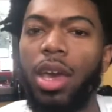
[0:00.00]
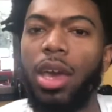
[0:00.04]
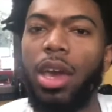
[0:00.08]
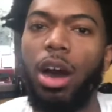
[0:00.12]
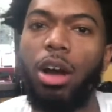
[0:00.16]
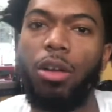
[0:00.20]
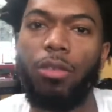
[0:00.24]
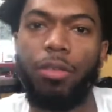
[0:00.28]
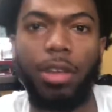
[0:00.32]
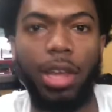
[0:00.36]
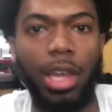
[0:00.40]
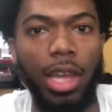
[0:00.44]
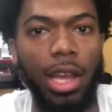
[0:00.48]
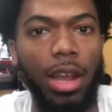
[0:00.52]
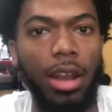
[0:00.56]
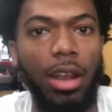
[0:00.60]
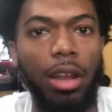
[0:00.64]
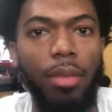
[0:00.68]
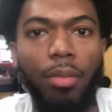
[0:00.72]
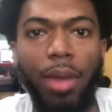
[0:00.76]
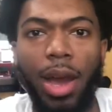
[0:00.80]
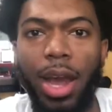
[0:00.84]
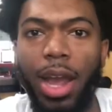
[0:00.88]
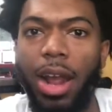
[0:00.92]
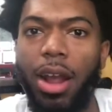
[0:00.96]
Over here in
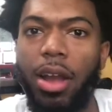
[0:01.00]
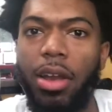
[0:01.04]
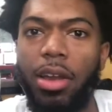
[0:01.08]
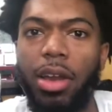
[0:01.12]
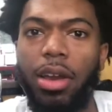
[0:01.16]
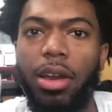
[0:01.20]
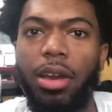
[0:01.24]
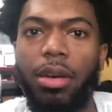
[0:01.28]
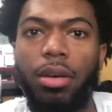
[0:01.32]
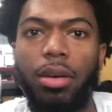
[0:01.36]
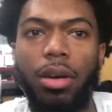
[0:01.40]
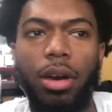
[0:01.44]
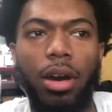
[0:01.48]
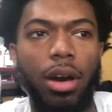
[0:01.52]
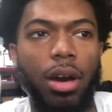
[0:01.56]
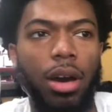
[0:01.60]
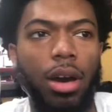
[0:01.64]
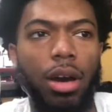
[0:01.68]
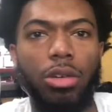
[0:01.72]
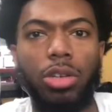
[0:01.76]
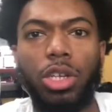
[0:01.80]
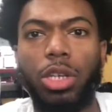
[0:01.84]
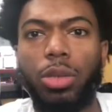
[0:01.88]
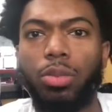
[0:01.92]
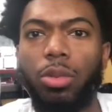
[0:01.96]
my area,
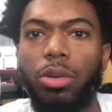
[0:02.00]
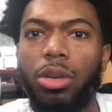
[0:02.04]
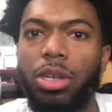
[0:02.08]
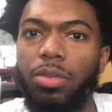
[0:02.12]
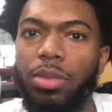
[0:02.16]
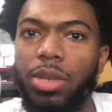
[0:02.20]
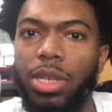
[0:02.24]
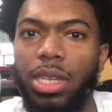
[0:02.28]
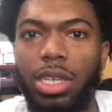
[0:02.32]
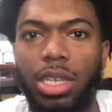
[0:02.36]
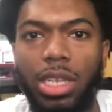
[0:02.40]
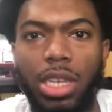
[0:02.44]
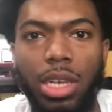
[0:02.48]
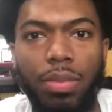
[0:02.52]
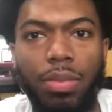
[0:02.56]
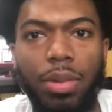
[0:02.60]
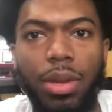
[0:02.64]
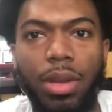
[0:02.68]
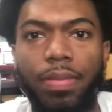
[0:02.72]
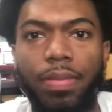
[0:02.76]
Ocean Springs, Mississippi,